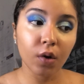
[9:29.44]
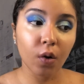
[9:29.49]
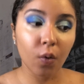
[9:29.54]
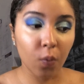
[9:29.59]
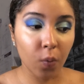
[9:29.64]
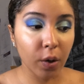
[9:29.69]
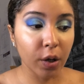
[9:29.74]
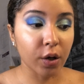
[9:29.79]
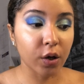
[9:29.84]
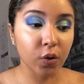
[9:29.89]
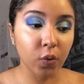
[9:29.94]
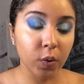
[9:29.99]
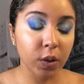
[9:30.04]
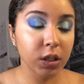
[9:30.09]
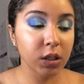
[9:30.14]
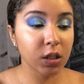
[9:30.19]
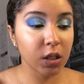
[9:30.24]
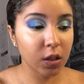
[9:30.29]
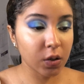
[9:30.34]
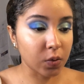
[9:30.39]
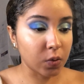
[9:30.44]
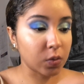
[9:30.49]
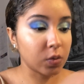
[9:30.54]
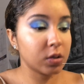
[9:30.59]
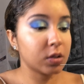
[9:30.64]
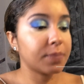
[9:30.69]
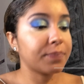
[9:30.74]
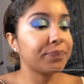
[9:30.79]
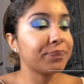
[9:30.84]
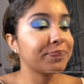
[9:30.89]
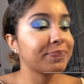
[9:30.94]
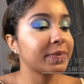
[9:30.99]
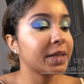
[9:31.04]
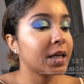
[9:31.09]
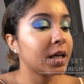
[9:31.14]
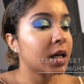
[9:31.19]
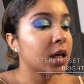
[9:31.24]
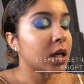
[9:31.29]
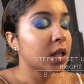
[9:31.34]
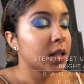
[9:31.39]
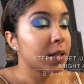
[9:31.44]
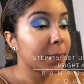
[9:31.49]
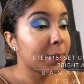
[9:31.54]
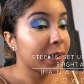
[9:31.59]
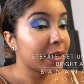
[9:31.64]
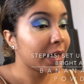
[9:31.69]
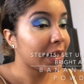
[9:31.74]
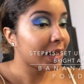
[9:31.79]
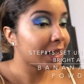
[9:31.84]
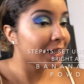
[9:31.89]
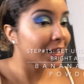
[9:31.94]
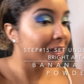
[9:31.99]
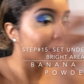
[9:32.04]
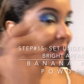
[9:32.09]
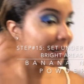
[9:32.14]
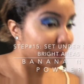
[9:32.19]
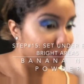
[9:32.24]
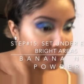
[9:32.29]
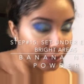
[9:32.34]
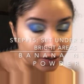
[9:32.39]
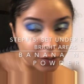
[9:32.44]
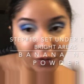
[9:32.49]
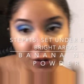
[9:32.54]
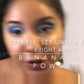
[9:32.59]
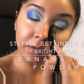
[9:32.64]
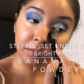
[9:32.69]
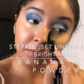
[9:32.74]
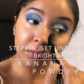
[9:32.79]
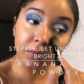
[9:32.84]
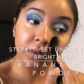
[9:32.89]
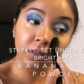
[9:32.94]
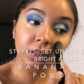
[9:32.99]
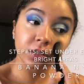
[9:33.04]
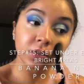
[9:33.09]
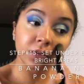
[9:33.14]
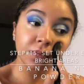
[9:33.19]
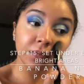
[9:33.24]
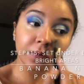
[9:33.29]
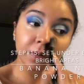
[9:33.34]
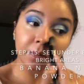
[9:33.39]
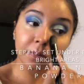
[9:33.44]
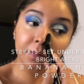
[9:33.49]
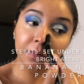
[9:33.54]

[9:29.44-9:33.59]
we are going to use banana nut powder brush from